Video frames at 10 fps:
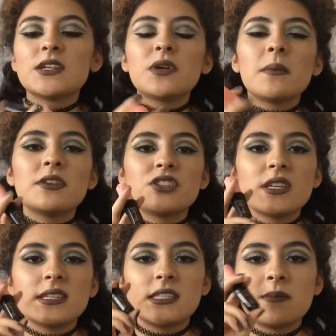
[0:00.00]
thing I want to
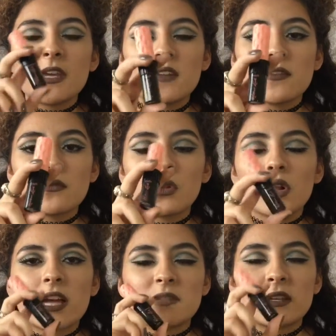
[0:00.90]
mention is the Benefit
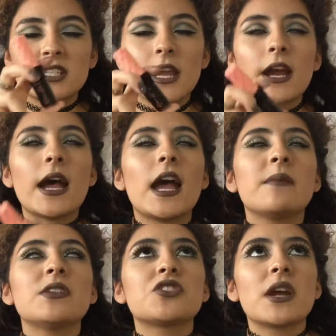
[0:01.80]
Roller Lash Mascara.
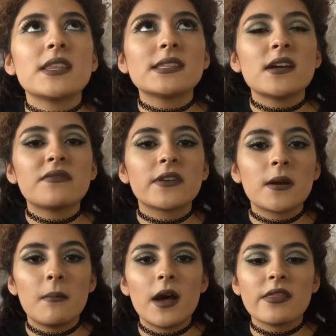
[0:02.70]
I've been trying this out for
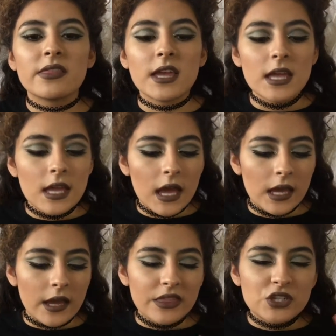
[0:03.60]
a month.
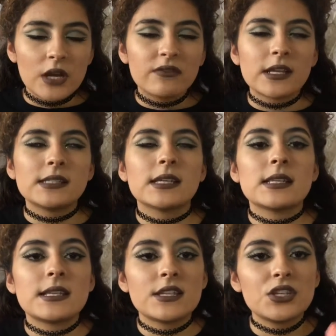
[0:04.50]
I got the travel size
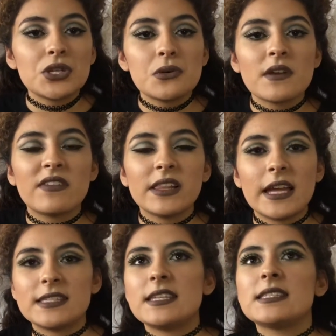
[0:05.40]
because I didn't know if I
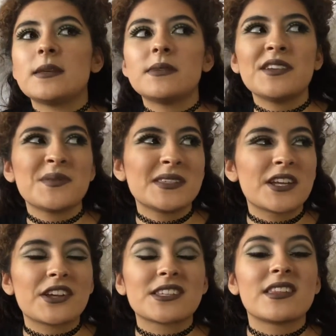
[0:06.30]
liked it. Sometimes
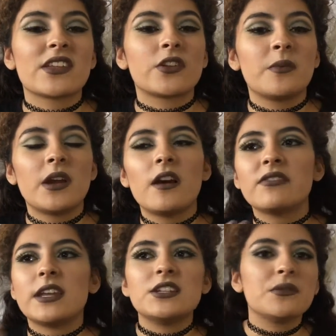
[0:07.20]
mascaras can like throw me
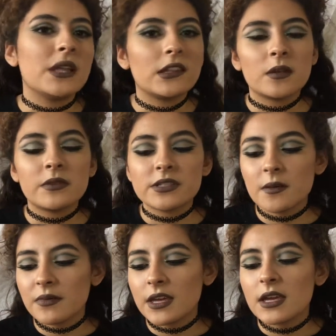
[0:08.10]
off and I don't like them or
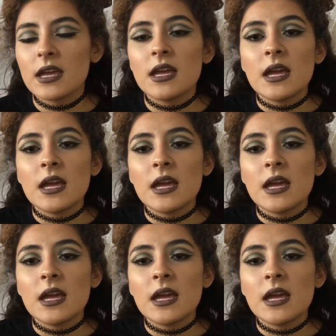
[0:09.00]
something.